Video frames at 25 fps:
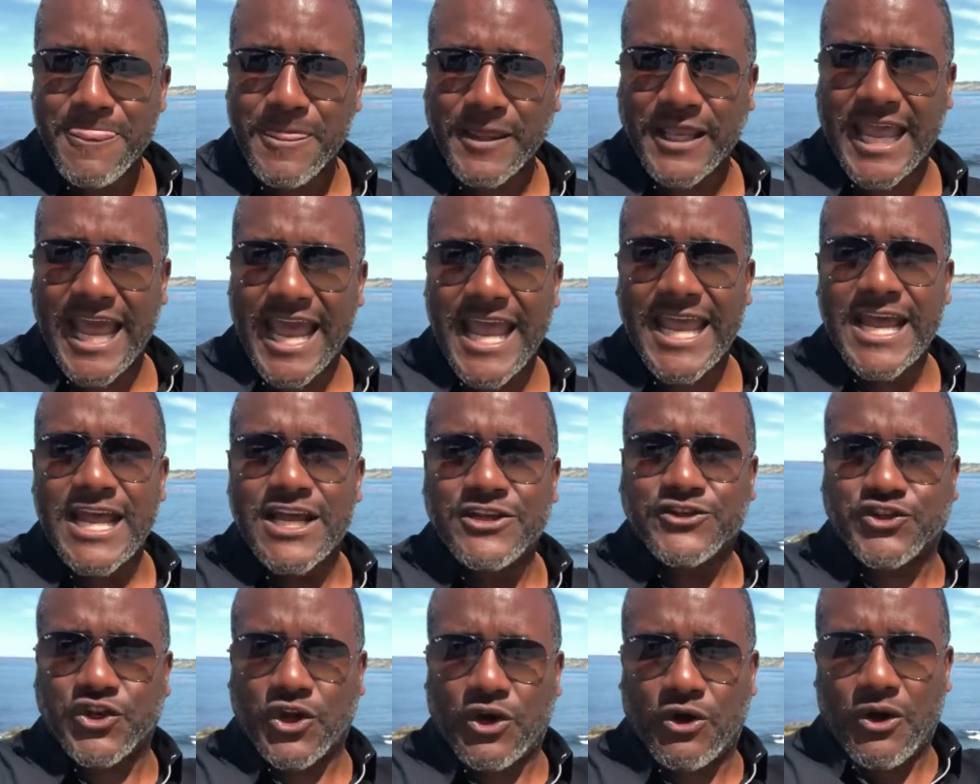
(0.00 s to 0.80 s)
okay?
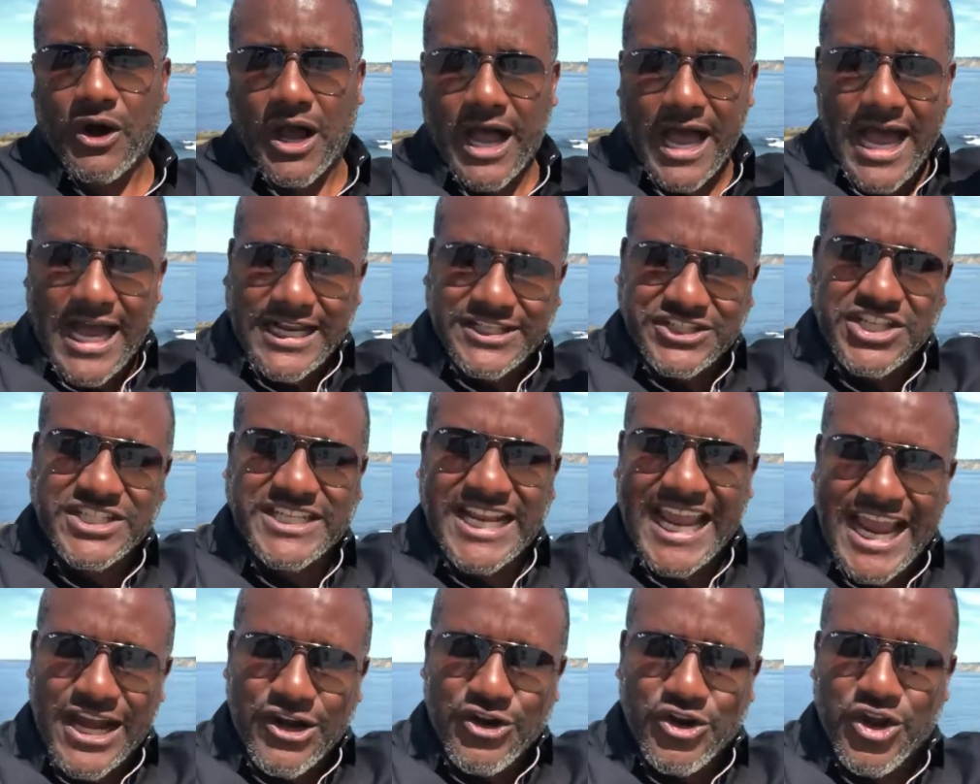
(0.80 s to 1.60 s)
So uh,
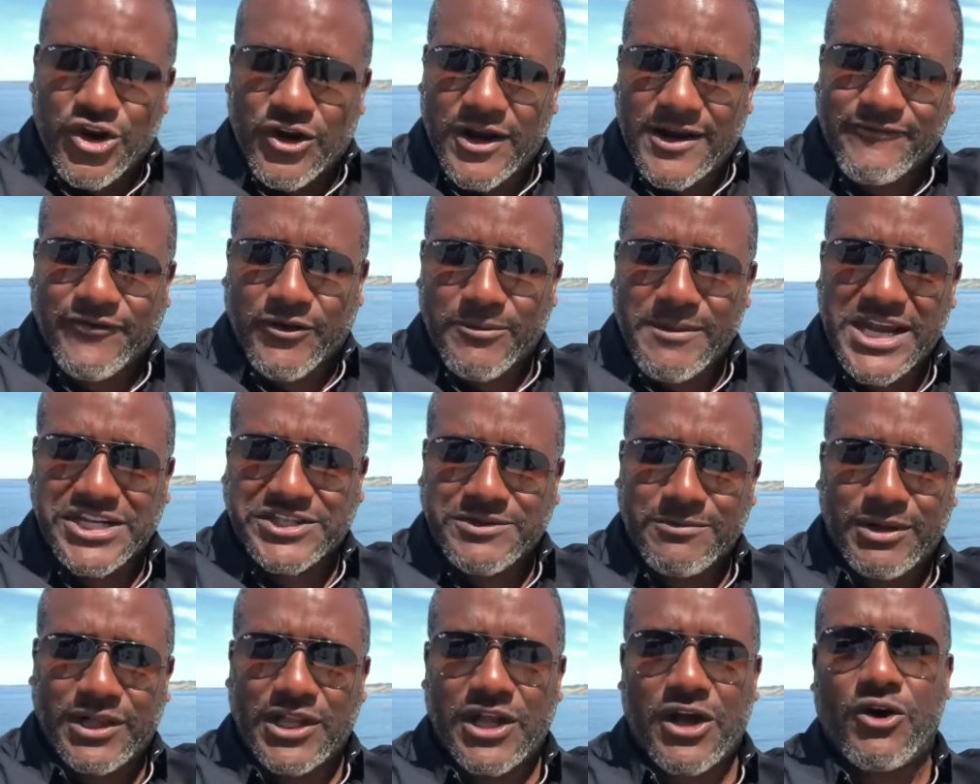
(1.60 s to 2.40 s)
just enter your
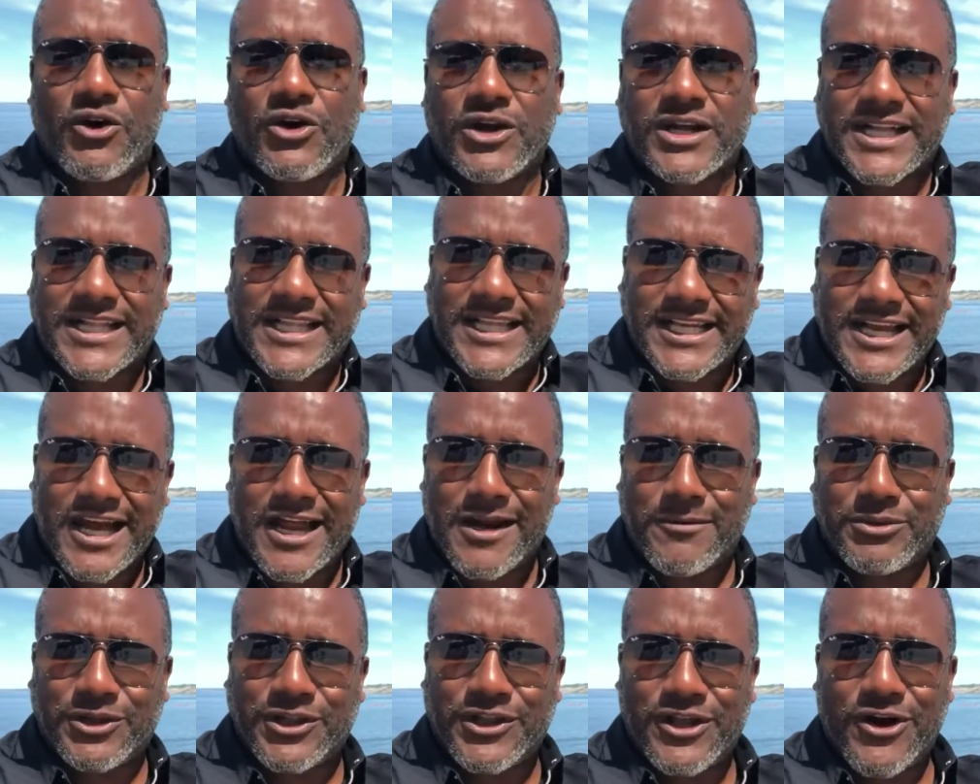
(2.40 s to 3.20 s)
information below, click
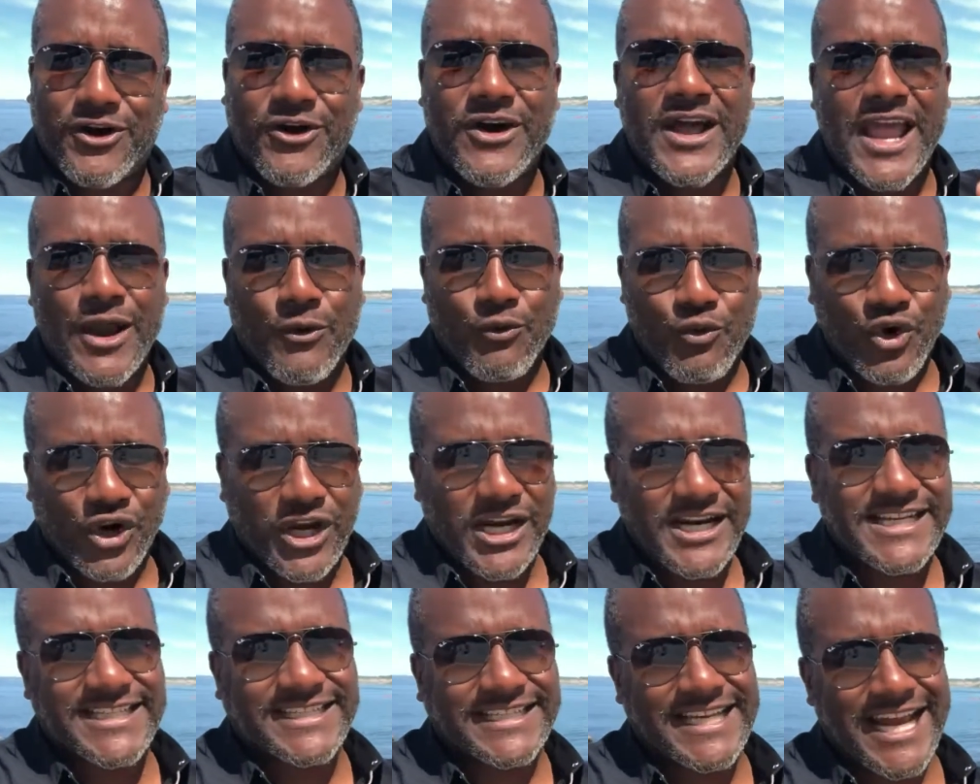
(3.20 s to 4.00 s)
on it below. We're
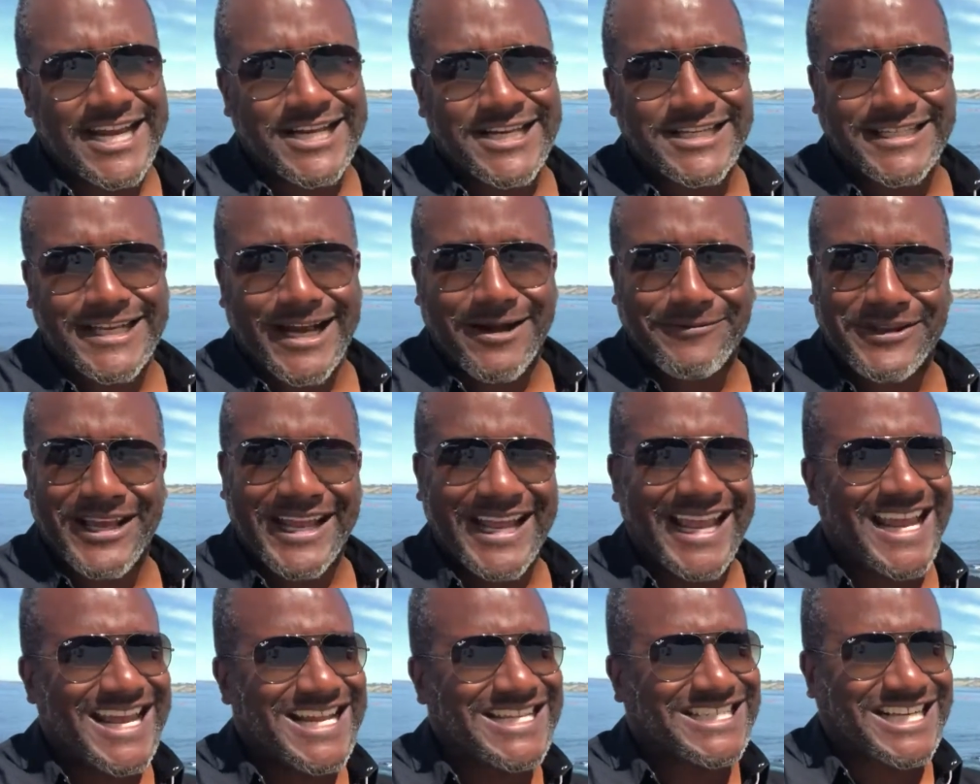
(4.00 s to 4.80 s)
going to send you
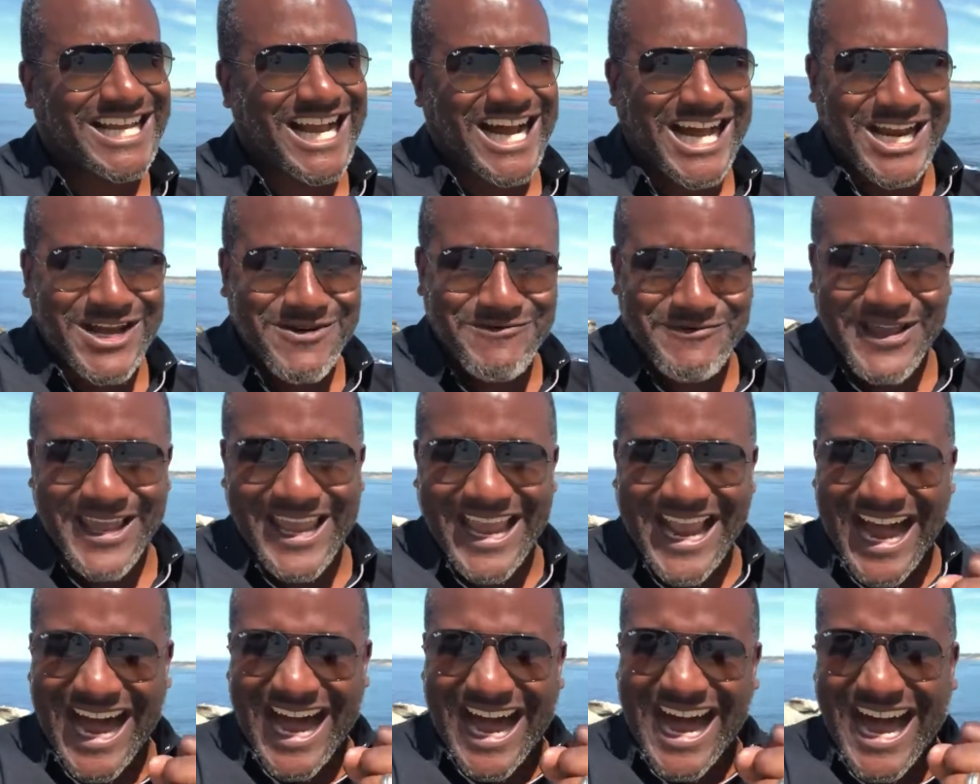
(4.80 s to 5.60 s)
something. It's going to
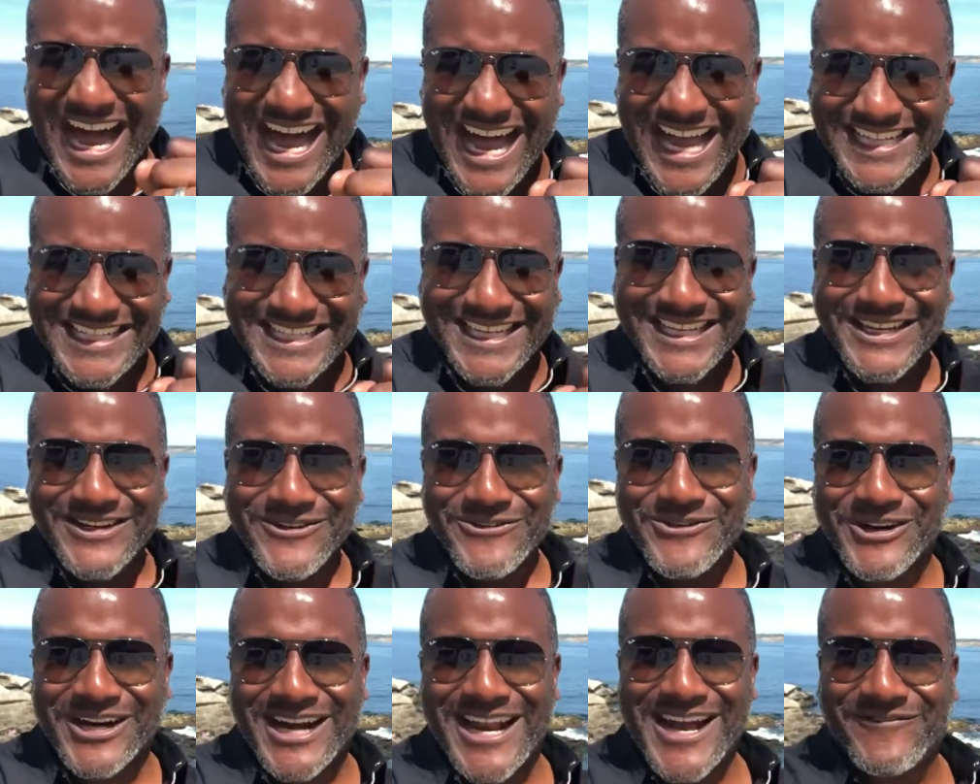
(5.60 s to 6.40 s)
be hot.
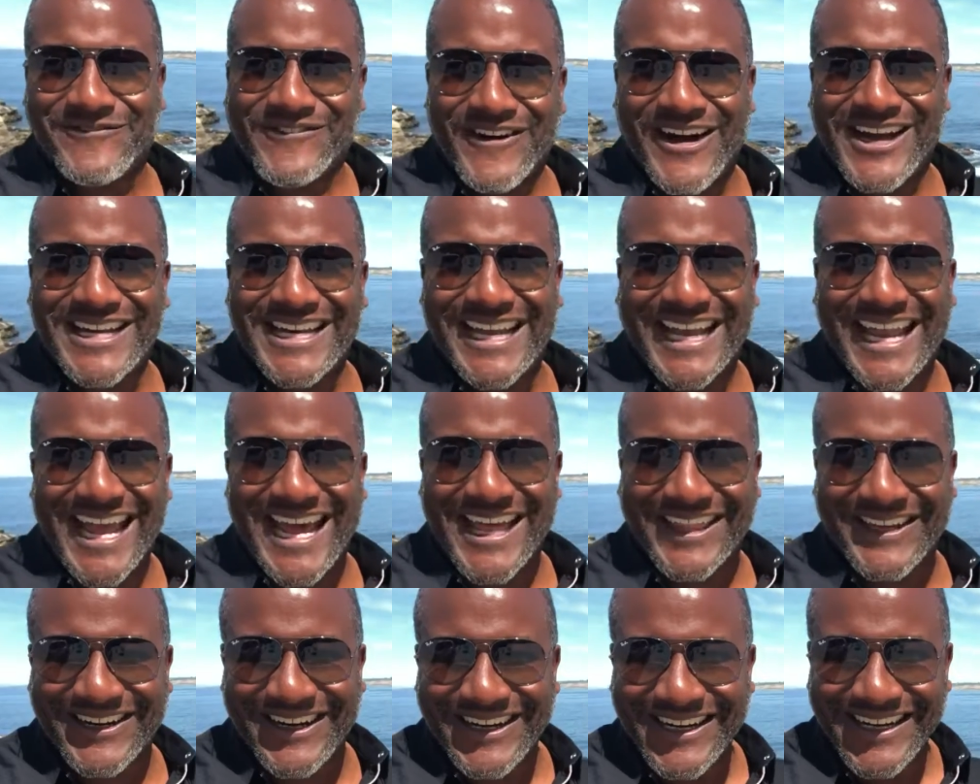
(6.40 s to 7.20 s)
We're going to have fun
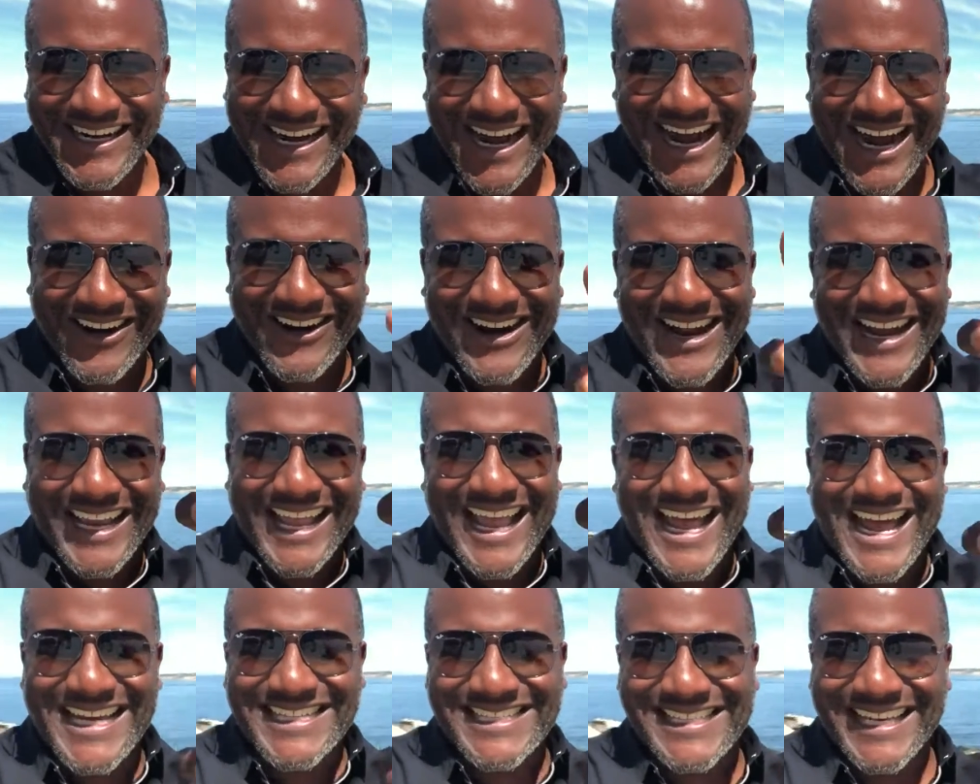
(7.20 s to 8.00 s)
together. All
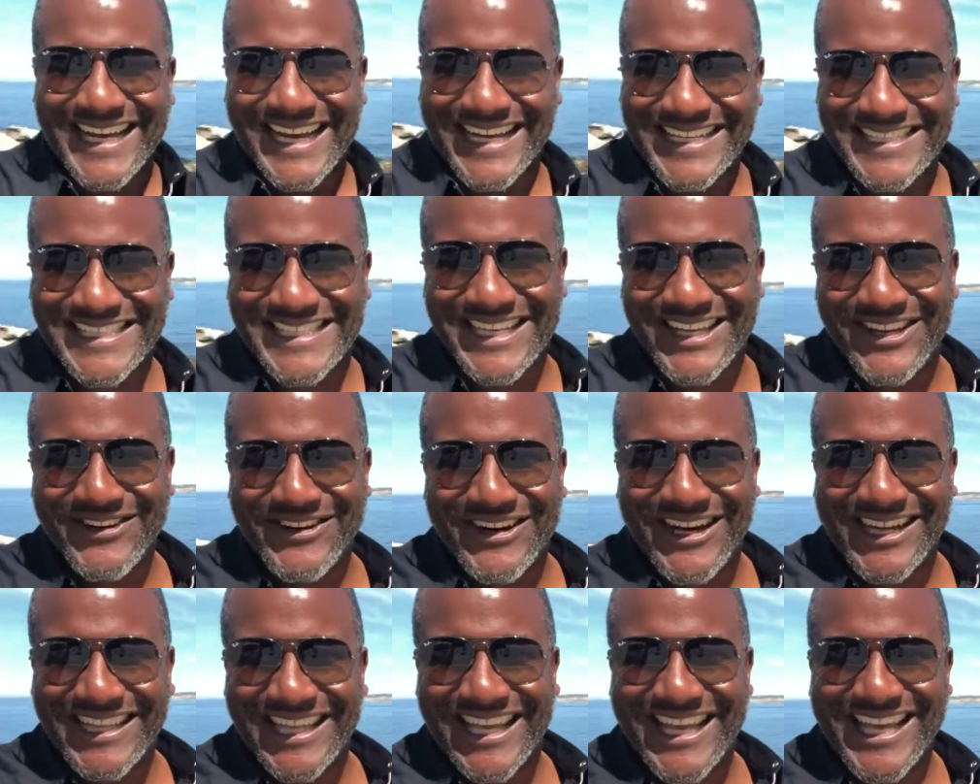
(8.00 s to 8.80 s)
right, guys, I'll see
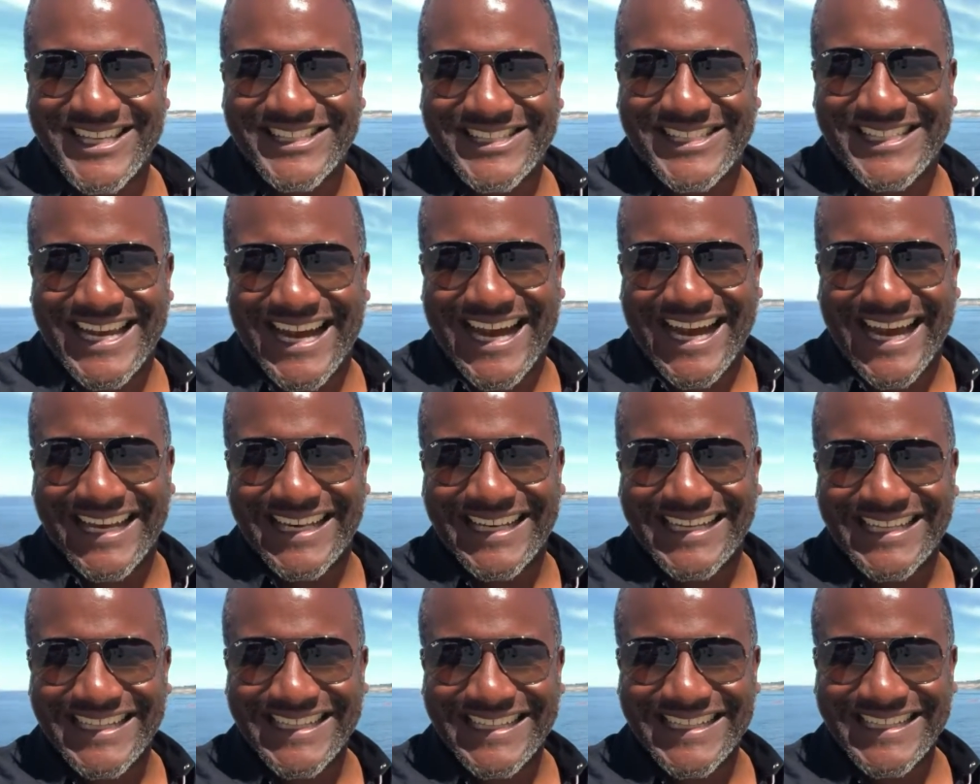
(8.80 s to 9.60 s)
you on the other
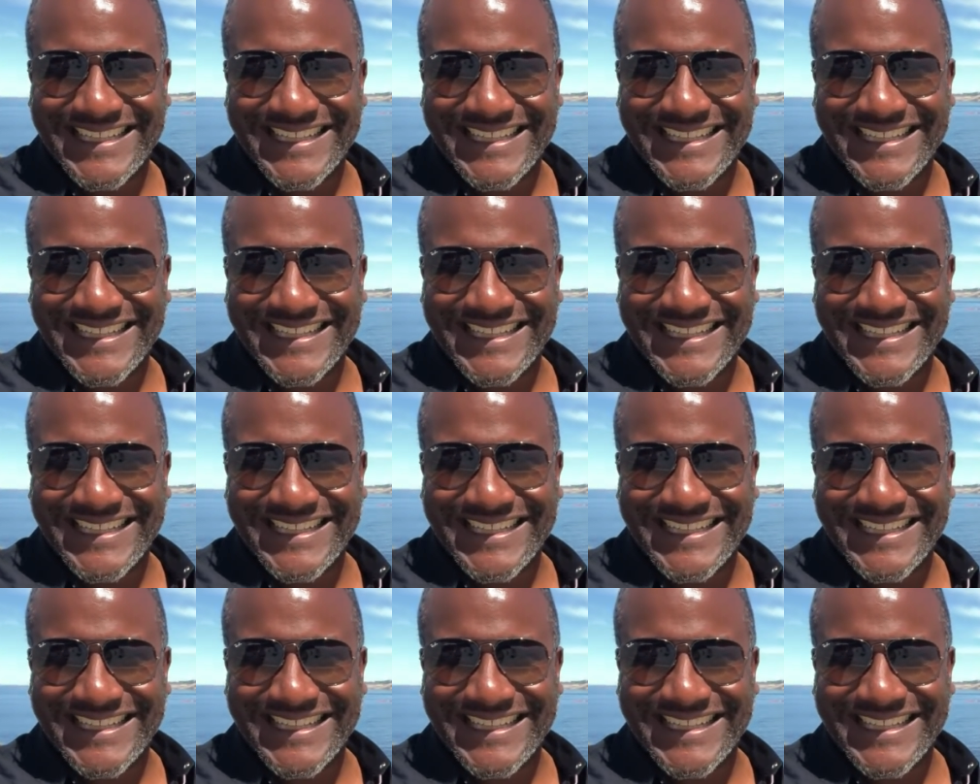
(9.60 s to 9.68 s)
side.